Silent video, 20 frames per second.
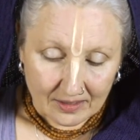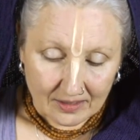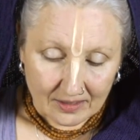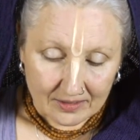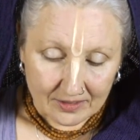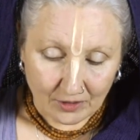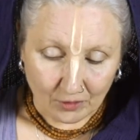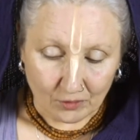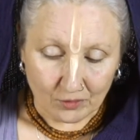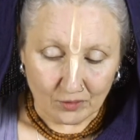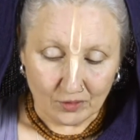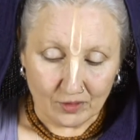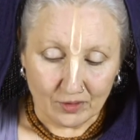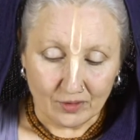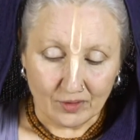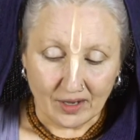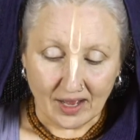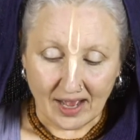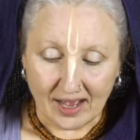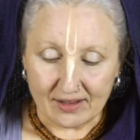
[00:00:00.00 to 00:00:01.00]
No,
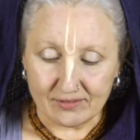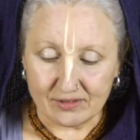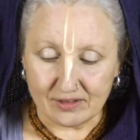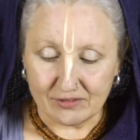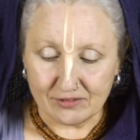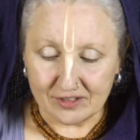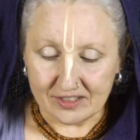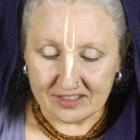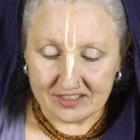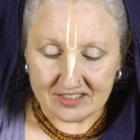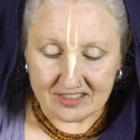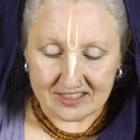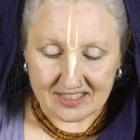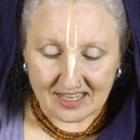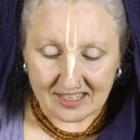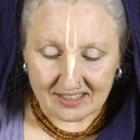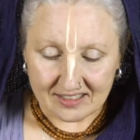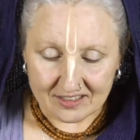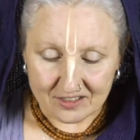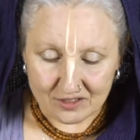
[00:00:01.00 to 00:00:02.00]
I will finish the
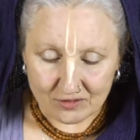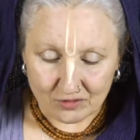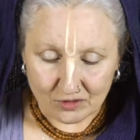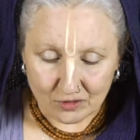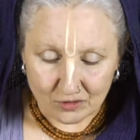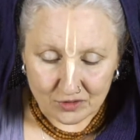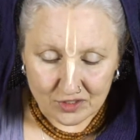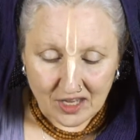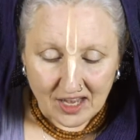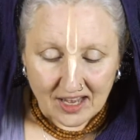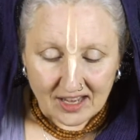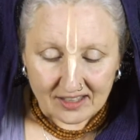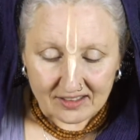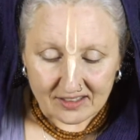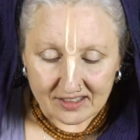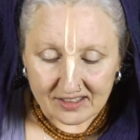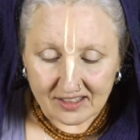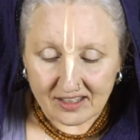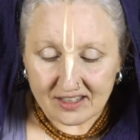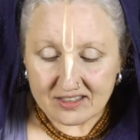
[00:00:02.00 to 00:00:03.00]
sentence, of course.
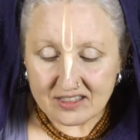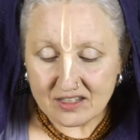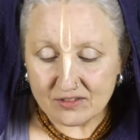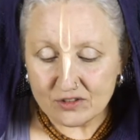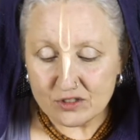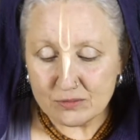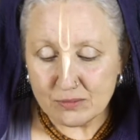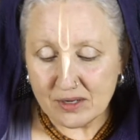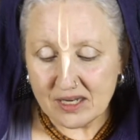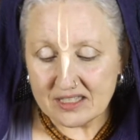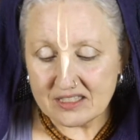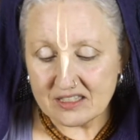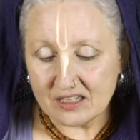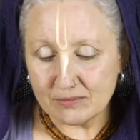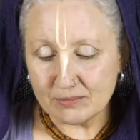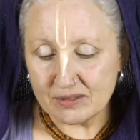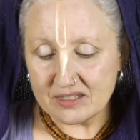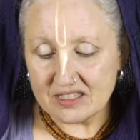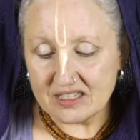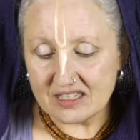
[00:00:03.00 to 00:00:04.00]
Dhritarashtra was present,
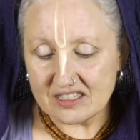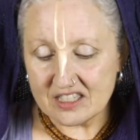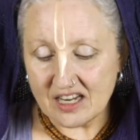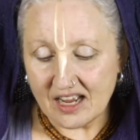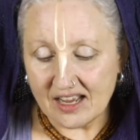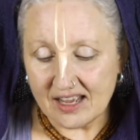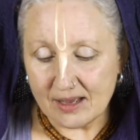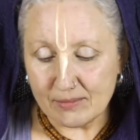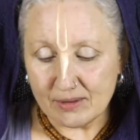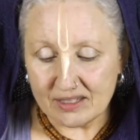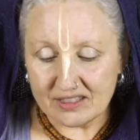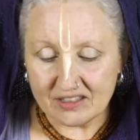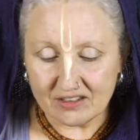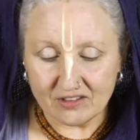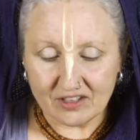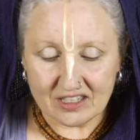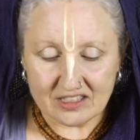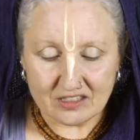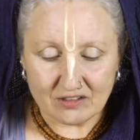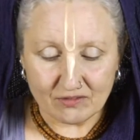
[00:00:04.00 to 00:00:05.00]
but Sanjaya, by the
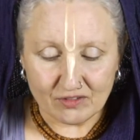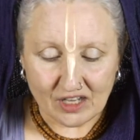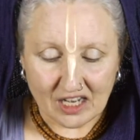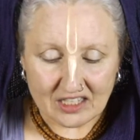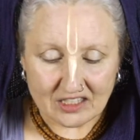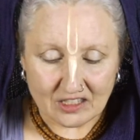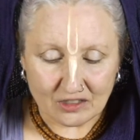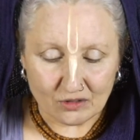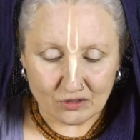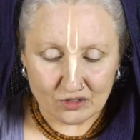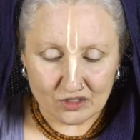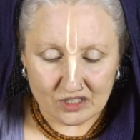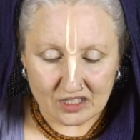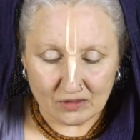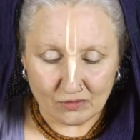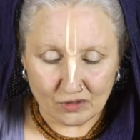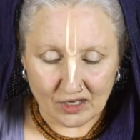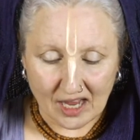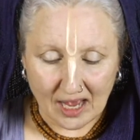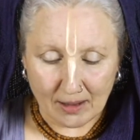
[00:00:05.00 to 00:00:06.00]
grace of Vyasa, could see
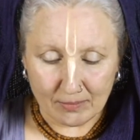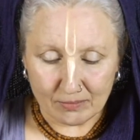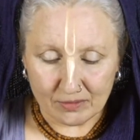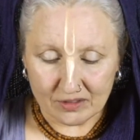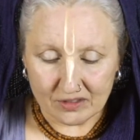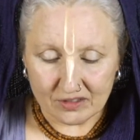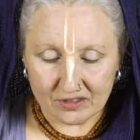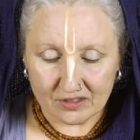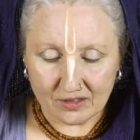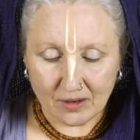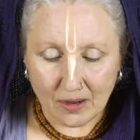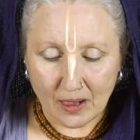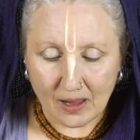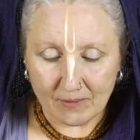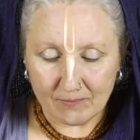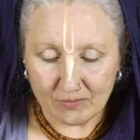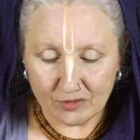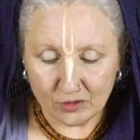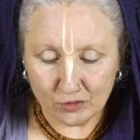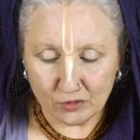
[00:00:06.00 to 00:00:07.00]
what happened.
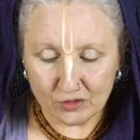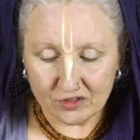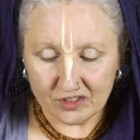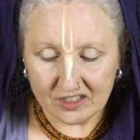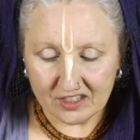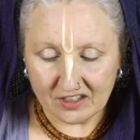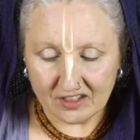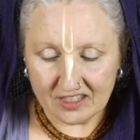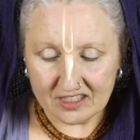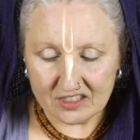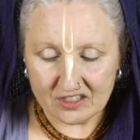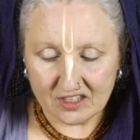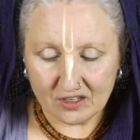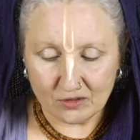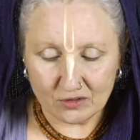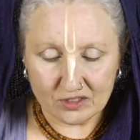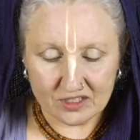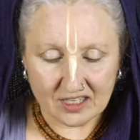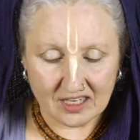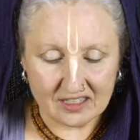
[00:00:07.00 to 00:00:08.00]
Nor Dhritarashtra
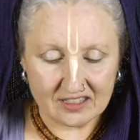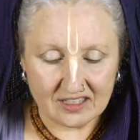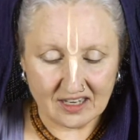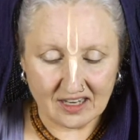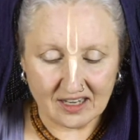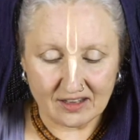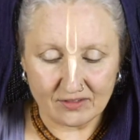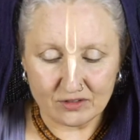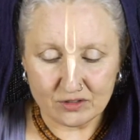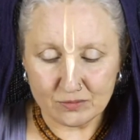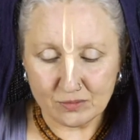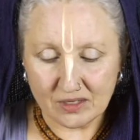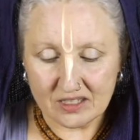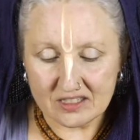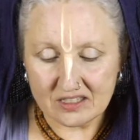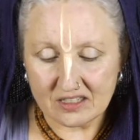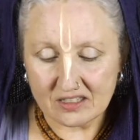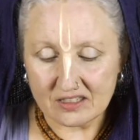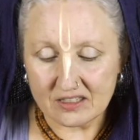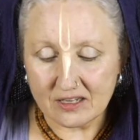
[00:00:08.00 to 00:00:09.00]
or Sanjaya was
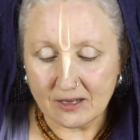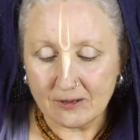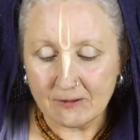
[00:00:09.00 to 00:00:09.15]
present.